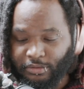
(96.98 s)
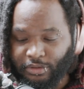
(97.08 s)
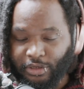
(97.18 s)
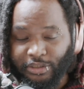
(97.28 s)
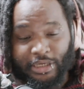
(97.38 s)

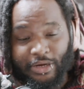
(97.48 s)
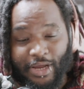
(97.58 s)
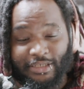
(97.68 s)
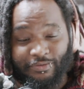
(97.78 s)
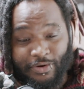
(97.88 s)
Guilty
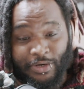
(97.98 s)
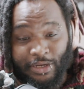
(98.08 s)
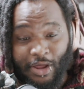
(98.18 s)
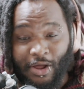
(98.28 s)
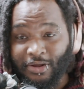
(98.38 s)
Gear has a very
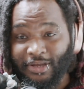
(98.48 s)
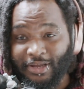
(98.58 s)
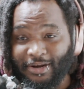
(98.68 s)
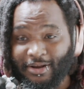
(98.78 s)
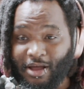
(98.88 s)

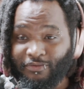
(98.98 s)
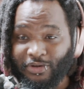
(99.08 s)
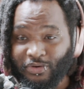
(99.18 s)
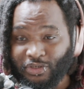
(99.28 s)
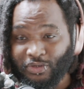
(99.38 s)
long and
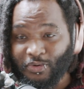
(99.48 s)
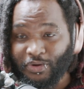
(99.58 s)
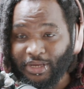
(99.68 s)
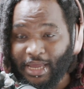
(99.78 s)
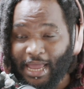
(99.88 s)
convoluted
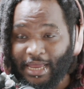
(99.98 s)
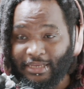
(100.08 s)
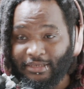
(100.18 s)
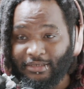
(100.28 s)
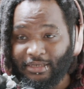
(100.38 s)
story.
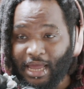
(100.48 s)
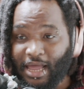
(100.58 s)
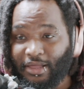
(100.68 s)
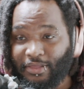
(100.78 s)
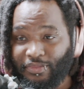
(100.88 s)
And
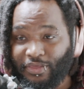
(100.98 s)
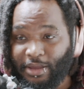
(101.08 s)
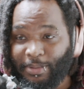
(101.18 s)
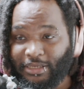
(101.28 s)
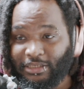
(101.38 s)
yeah,
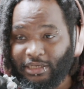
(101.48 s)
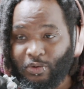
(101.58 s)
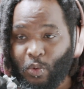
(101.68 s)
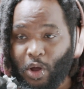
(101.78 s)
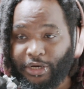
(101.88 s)
they
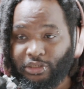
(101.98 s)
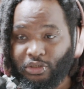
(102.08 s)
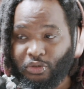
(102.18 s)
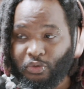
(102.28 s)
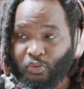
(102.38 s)
basically wanted
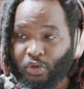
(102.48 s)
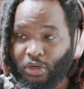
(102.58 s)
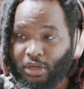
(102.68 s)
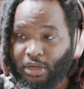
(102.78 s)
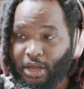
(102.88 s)
to
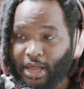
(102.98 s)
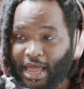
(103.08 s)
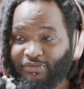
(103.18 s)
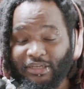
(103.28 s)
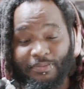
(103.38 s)

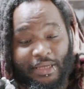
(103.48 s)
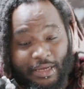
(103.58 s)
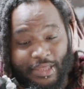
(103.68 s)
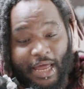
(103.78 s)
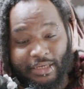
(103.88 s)
have something
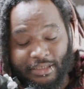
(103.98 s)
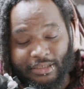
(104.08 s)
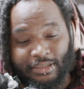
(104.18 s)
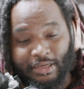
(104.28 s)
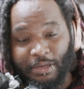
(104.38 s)
like that
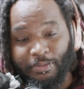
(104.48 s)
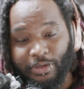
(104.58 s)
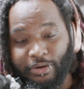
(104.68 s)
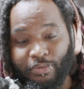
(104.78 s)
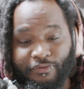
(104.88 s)
exist that
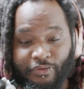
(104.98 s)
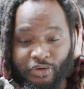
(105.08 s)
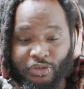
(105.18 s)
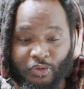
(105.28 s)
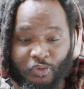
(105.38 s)
people can
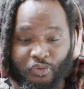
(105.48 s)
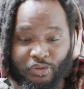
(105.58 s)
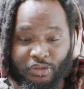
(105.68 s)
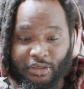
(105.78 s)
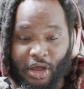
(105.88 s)
refer to
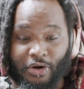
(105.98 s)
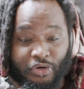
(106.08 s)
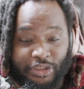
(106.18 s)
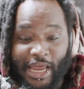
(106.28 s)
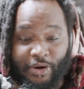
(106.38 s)

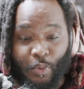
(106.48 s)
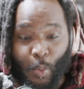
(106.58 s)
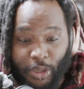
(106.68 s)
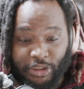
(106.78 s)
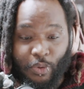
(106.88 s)
understand
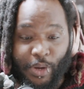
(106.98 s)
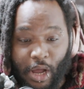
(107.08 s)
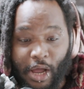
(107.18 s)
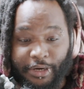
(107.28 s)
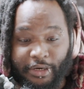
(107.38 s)
what's
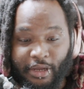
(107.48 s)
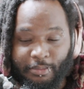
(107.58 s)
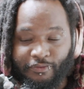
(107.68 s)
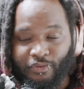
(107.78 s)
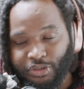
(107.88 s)
going on
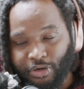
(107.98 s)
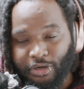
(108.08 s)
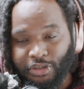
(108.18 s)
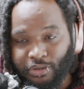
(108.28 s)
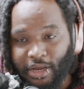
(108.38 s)
before
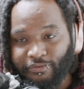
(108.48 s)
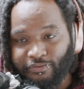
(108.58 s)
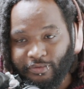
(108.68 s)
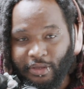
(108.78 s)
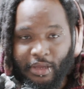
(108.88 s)
starting
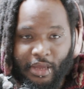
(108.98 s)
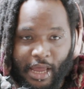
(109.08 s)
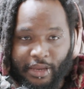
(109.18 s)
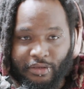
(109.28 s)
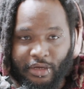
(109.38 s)
Strive.
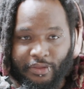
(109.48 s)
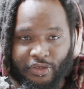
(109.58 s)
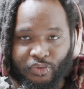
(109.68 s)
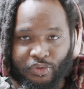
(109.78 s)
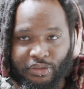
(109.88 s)
And
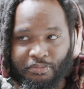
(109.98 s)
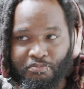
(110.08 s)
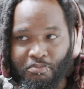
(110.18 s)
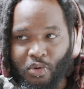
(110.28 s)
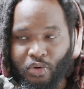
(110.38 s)
this was
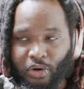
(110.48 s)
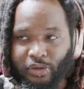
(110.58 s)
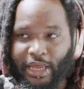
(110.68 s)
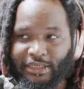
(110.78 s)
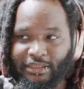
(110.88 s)
more
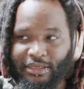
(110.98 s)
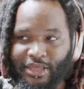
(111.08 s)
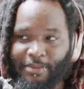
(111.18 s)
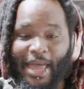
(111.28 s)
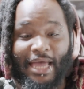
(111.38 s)
or less
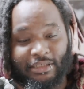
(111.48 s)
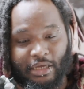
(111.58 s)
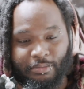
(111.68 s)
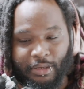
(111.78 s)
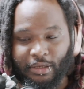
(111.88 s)
them
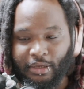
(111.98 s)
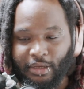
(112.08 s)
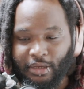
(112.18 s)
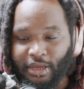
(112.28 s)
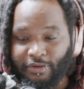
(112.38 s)
asking me
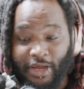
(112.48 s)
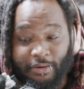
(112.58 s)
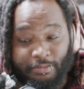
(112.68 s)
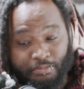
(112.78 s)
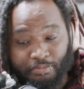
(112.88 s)
if
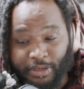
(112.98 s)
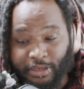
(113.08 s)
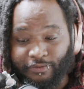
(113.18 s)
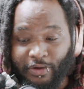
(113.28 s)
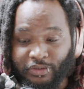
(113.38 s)
I
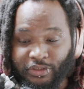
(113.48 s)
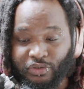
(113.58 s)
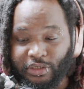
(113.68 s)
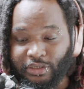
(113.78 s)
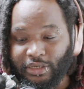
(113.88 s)
was
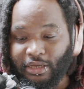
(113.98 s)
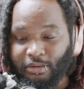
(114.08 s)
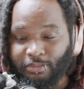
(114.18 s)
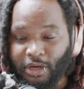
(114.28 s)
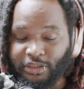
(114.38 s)
interested in
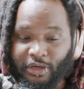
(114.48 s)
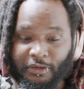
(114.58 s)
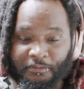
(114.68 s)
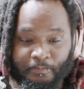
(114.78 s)
taking the project on.